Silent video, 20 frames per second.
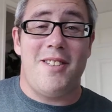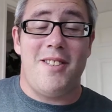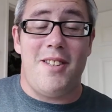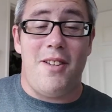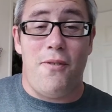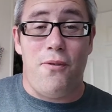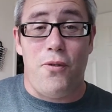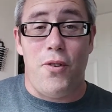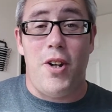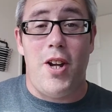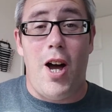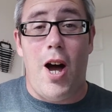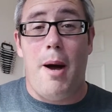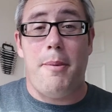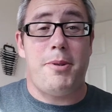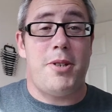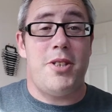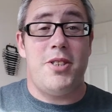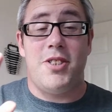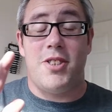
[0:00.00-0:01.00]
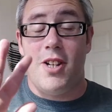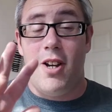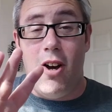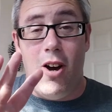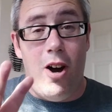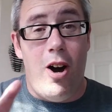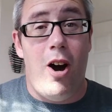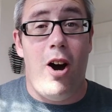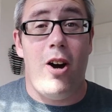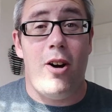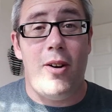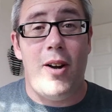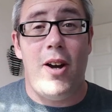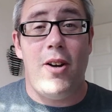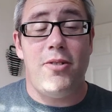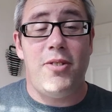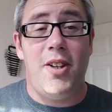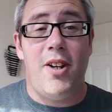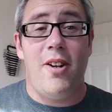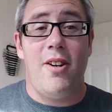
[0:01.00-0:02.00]
The free options are
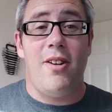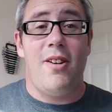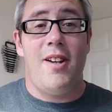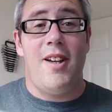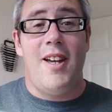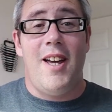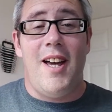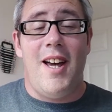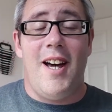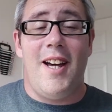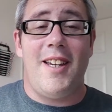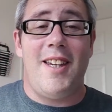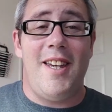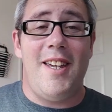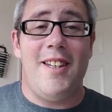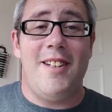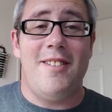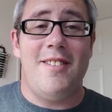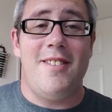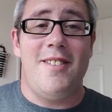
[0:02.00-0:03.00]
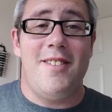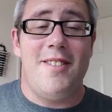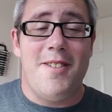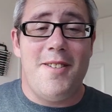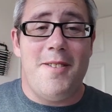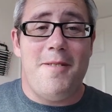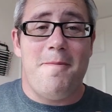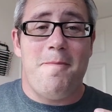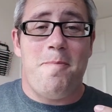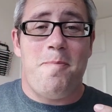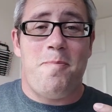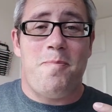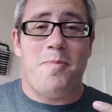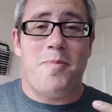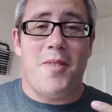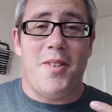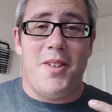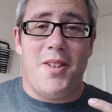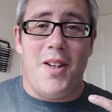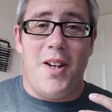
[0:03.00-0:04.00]
out there. Again,
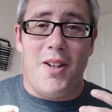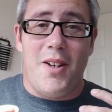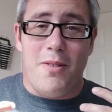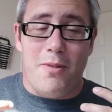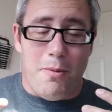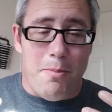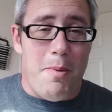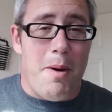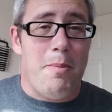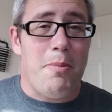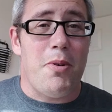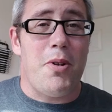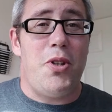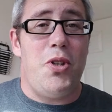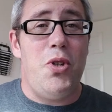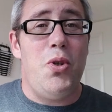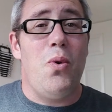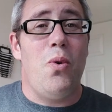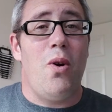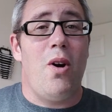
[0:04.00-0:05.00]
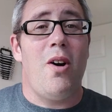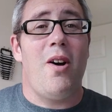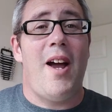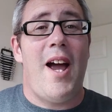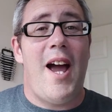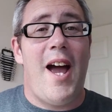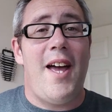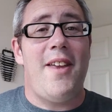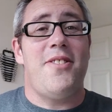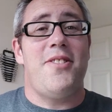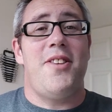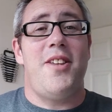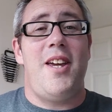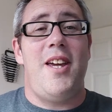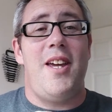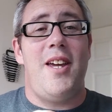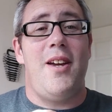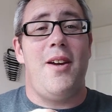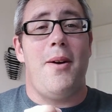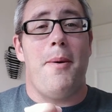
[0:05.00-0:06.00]
remember you are at
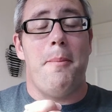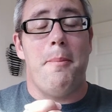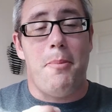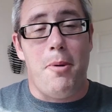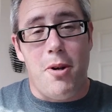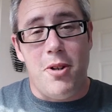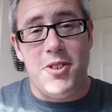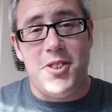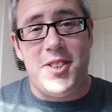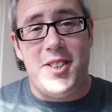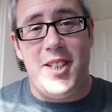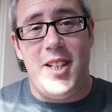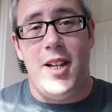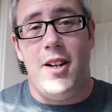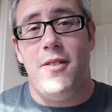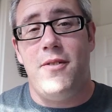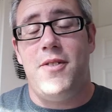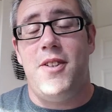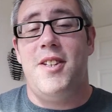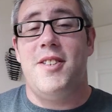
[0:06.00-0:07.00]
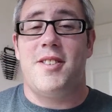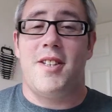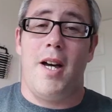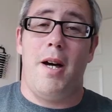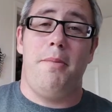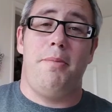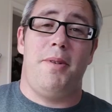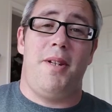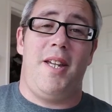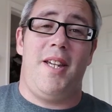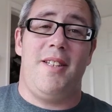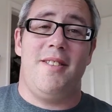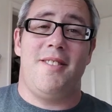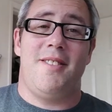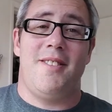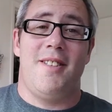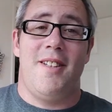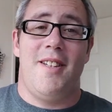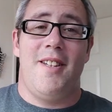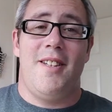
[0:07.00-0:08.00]
the mercy of these
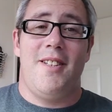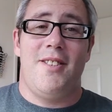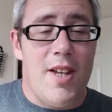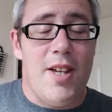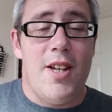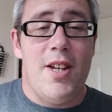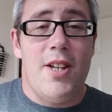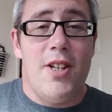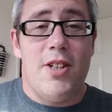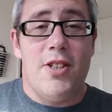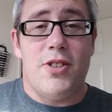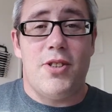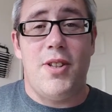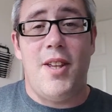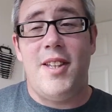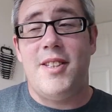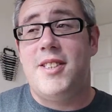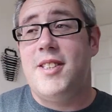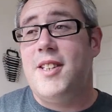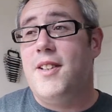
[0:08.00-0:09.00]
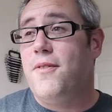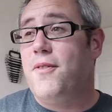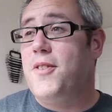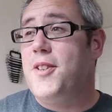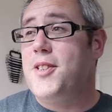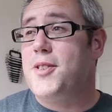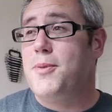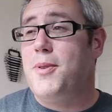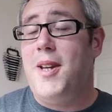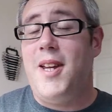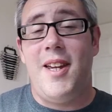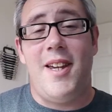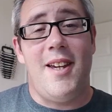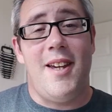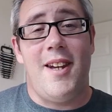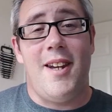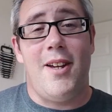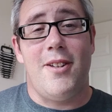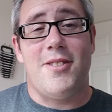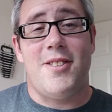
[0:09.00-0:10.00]
companies. So that's it for this week,
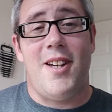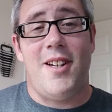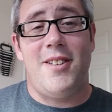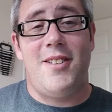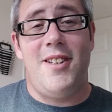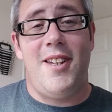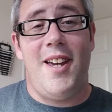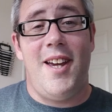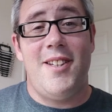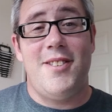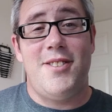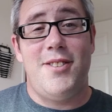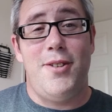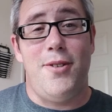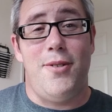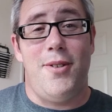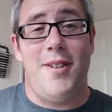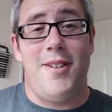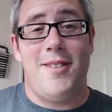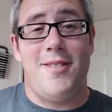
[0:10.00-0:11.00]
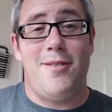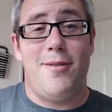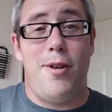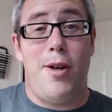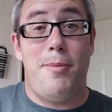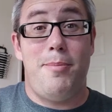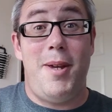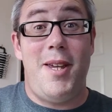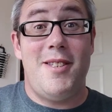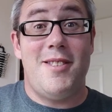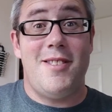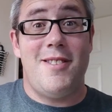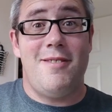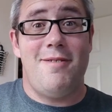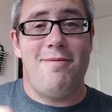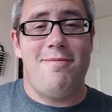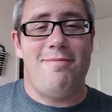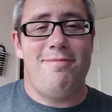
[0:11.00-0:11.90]
and I'll talk to you guys soon. Peace.